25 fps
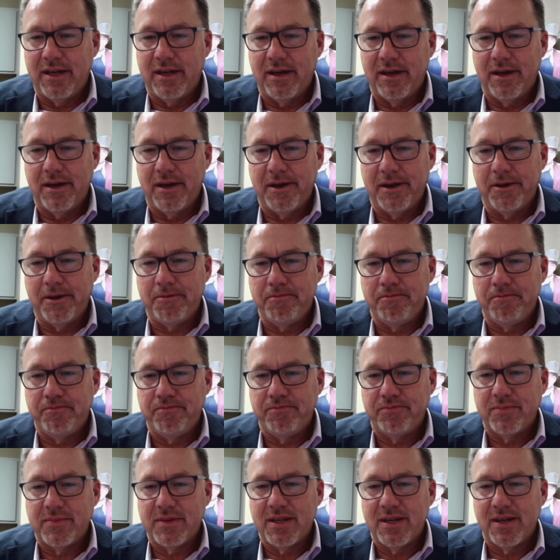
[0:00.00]
And
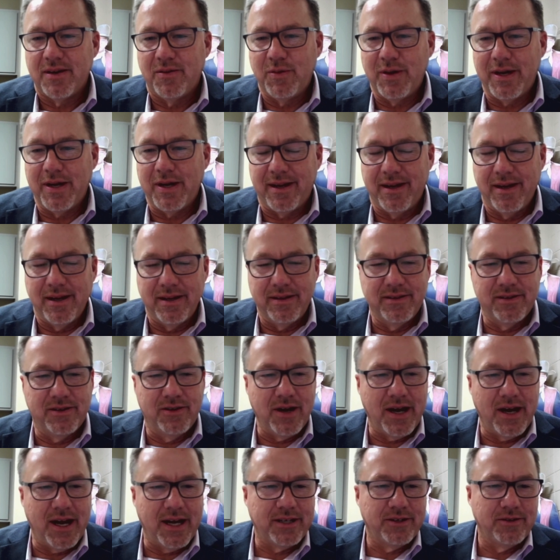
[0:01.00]
we had kids
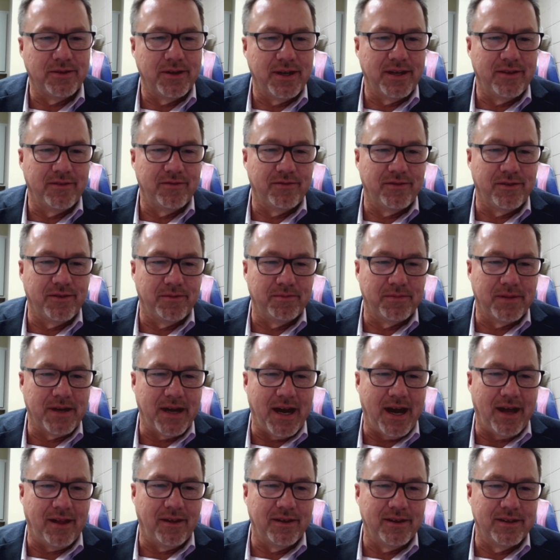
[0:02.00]
graduating from
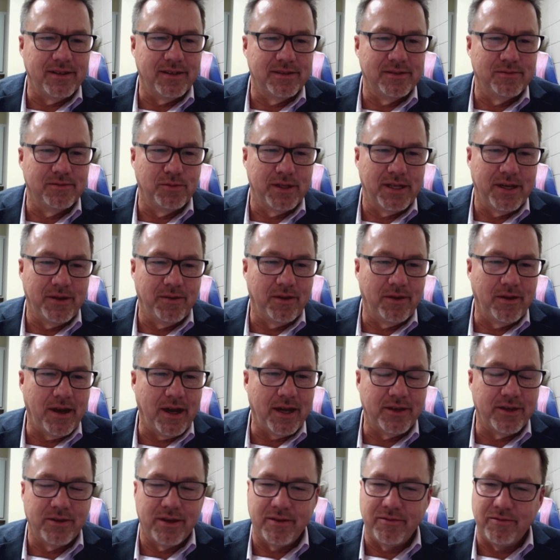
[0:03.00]
college when they were
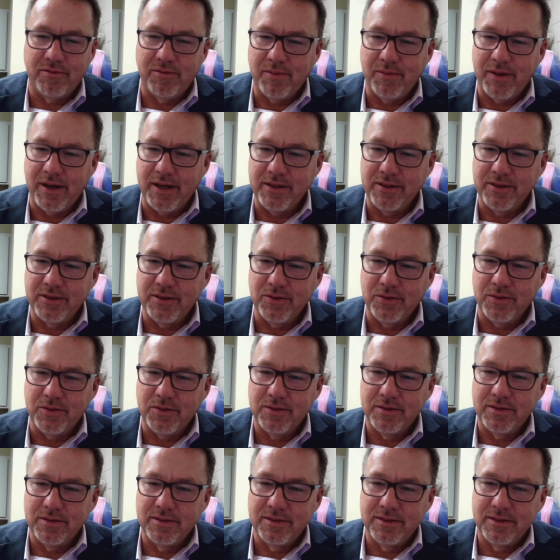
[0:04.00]
graduating from high
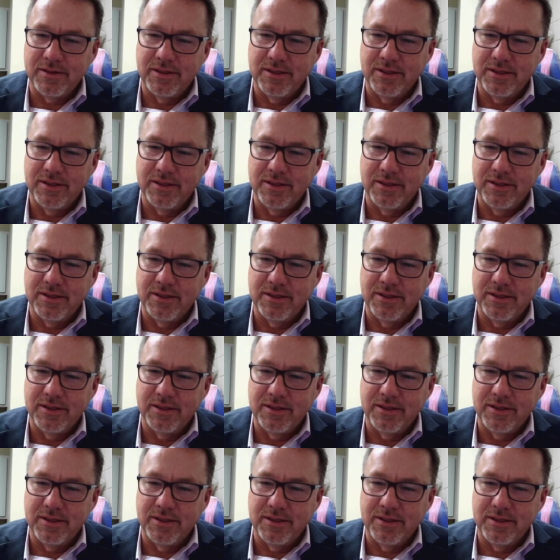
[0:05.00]
school.